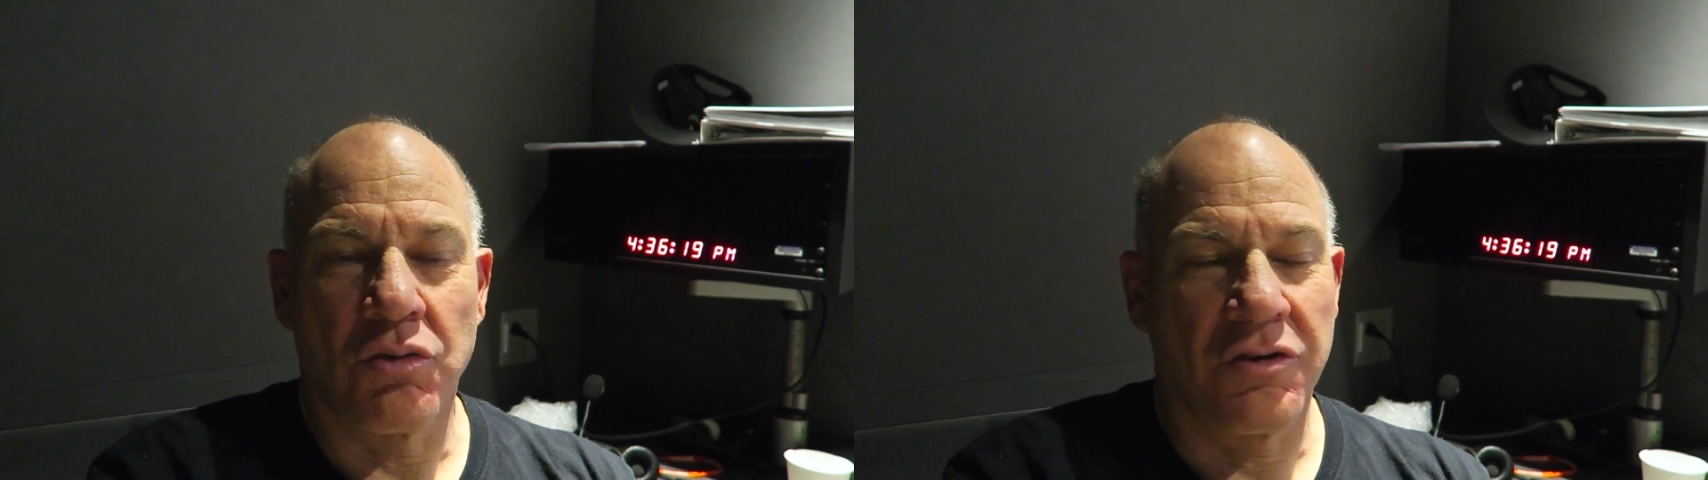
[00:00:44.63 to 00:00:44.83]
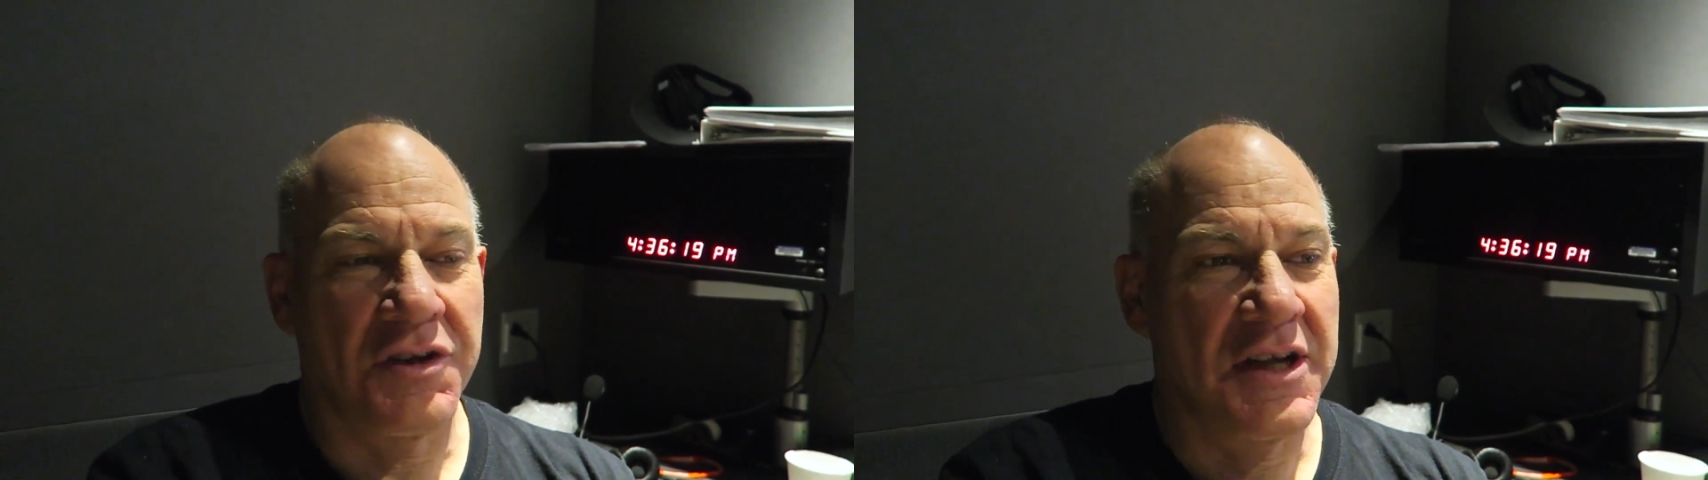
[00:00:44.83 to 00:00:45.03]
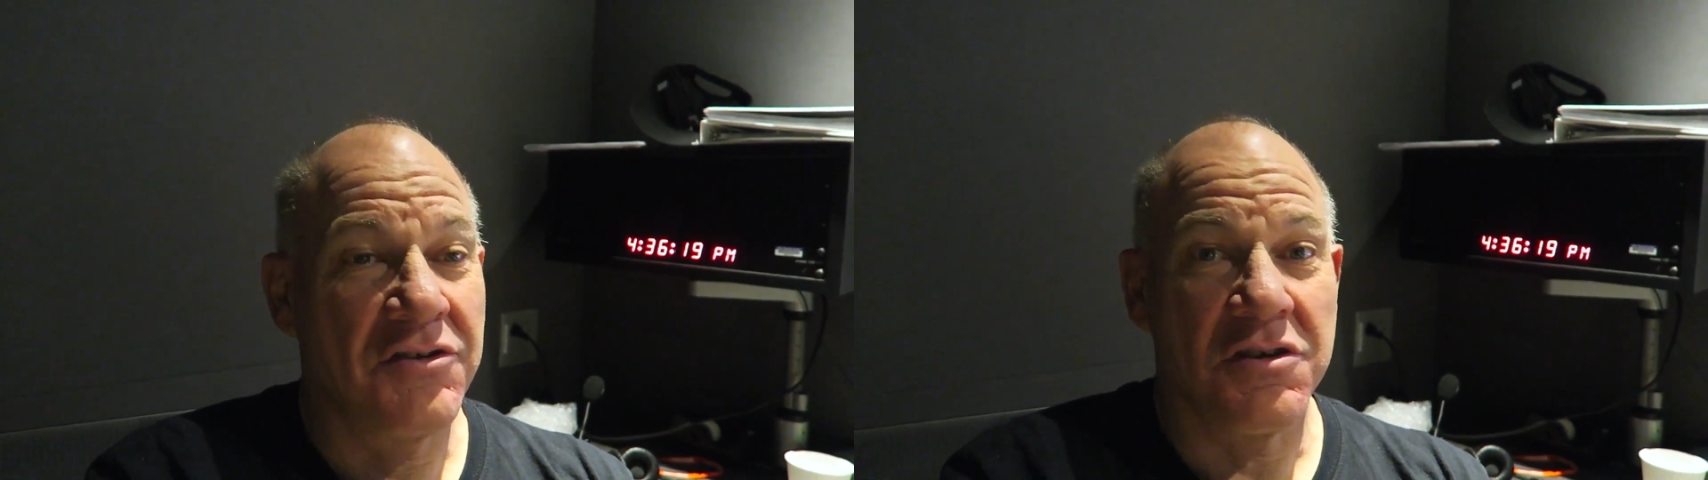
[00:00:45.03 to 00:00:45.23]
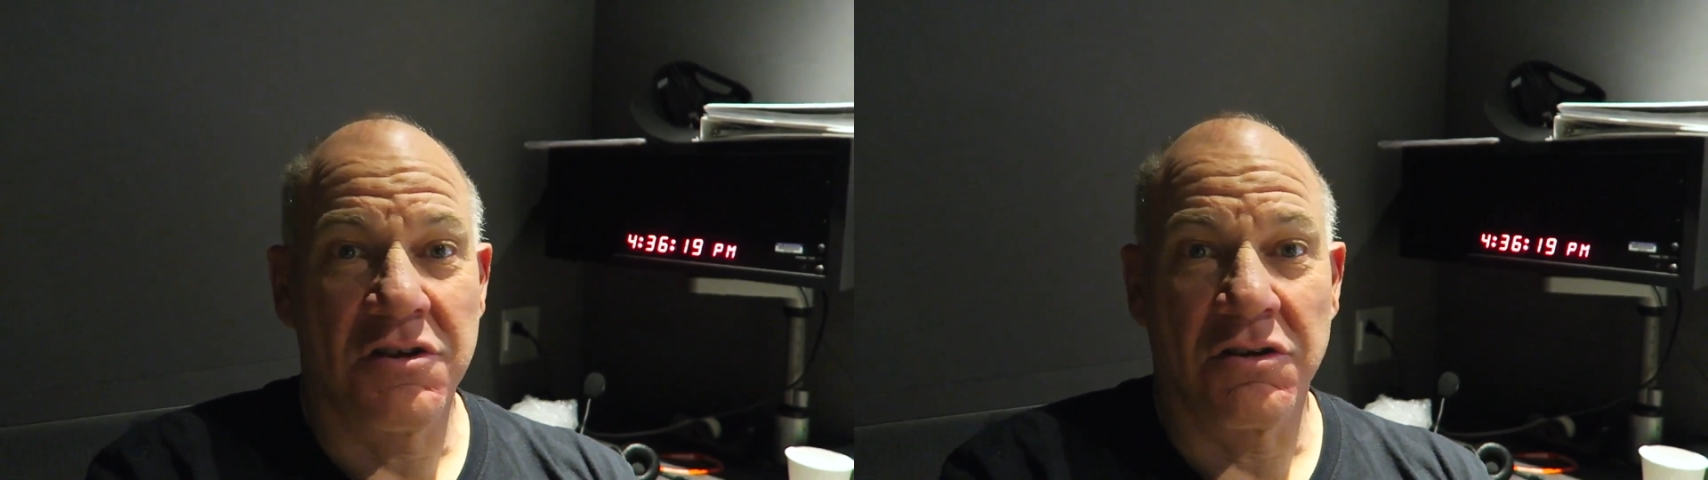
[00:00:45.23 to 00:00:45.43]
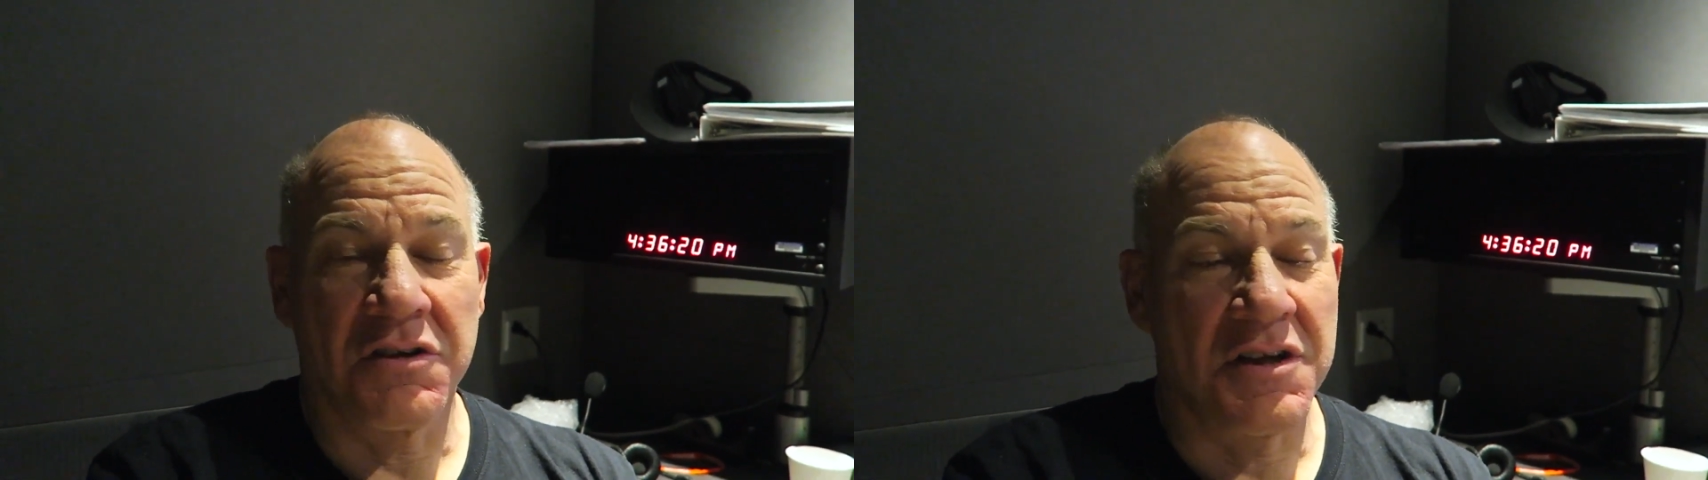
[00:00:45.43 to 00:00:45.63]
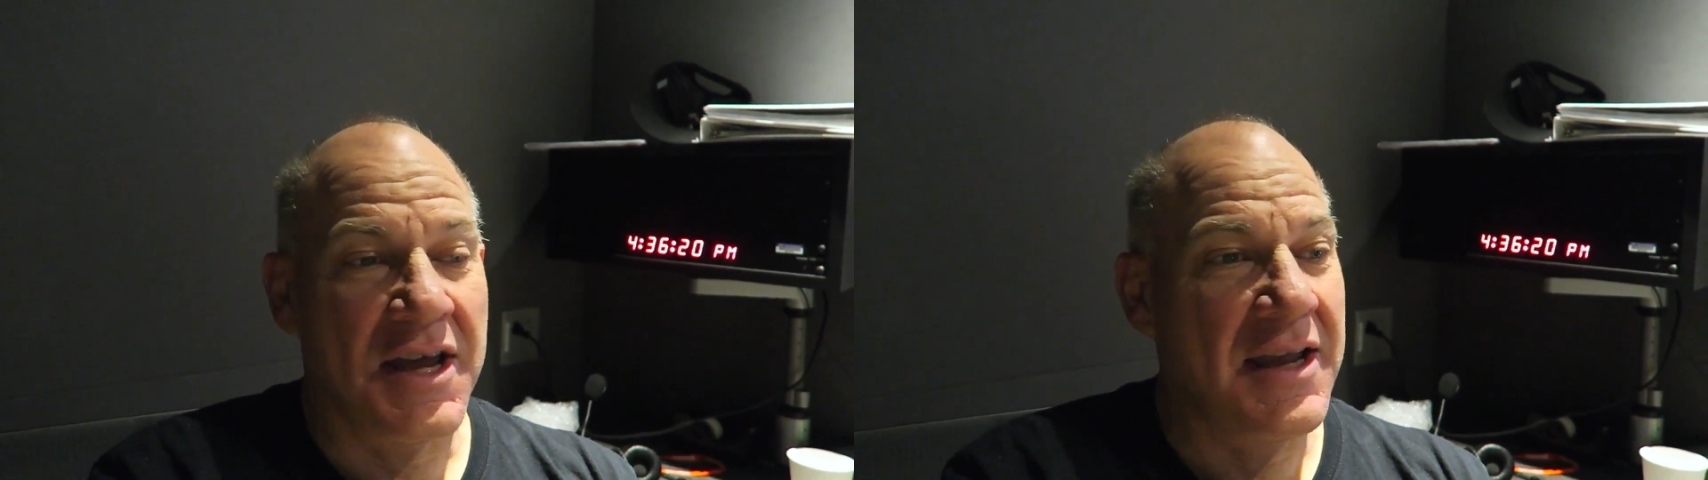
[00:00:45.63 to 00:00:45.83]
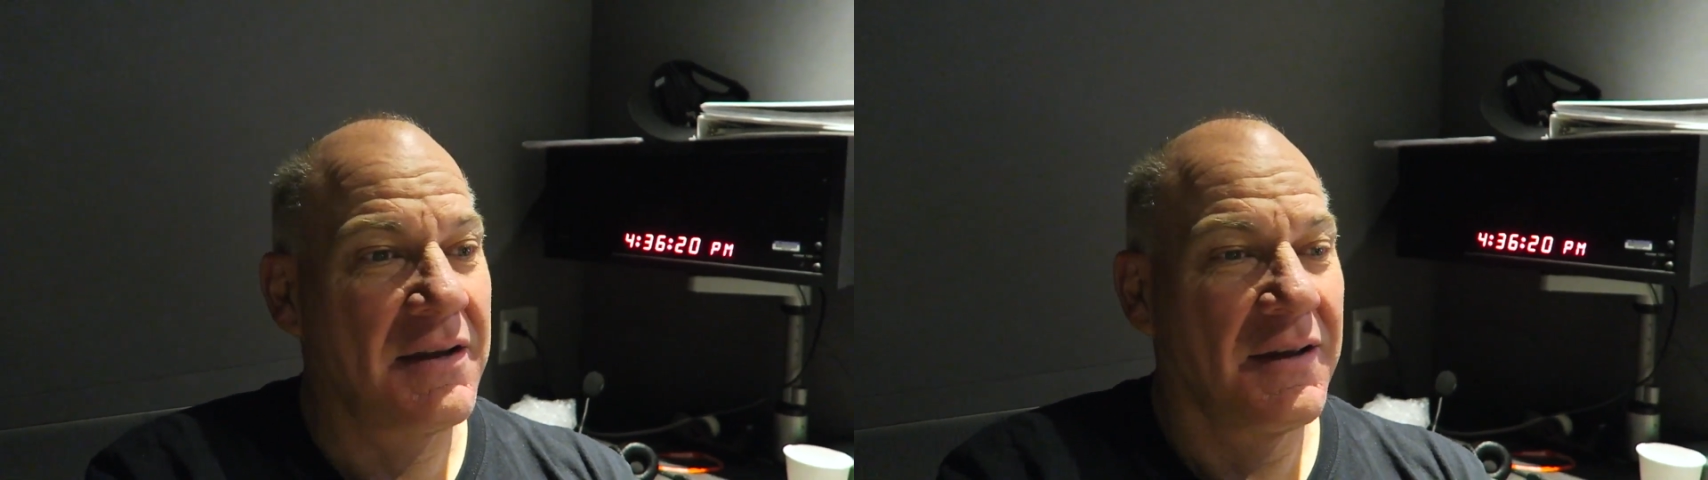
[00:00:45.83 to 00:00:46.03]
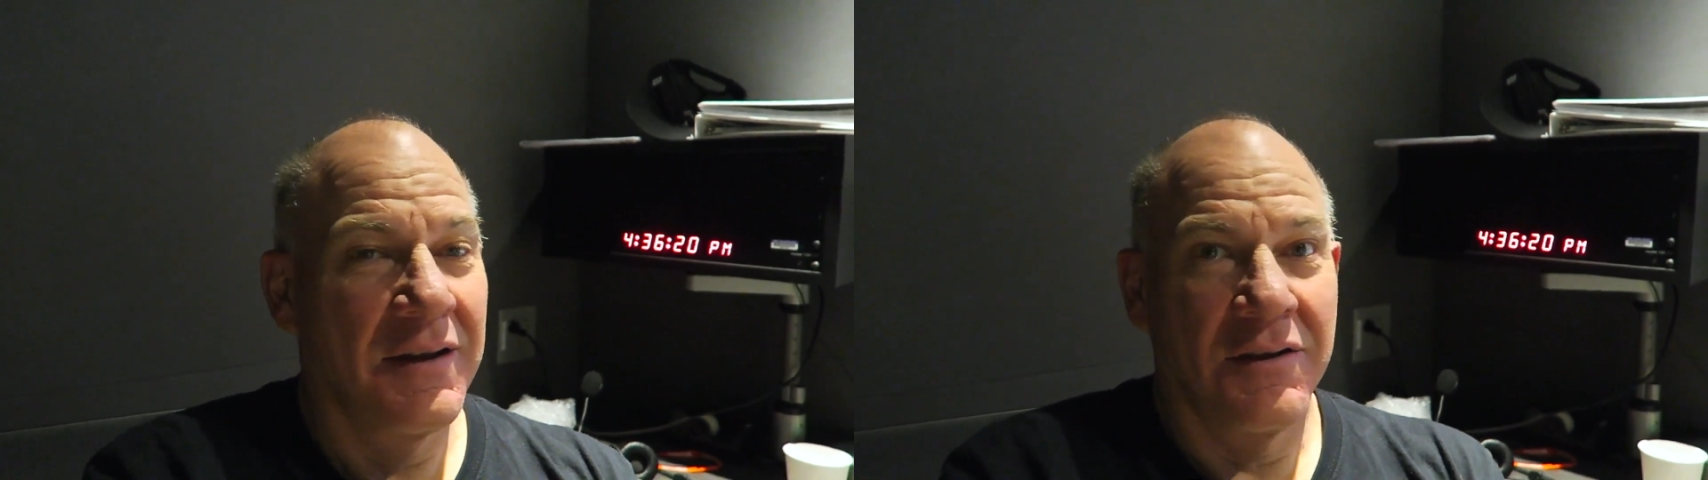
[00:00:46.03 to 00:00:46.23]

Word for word: Tour stage until today.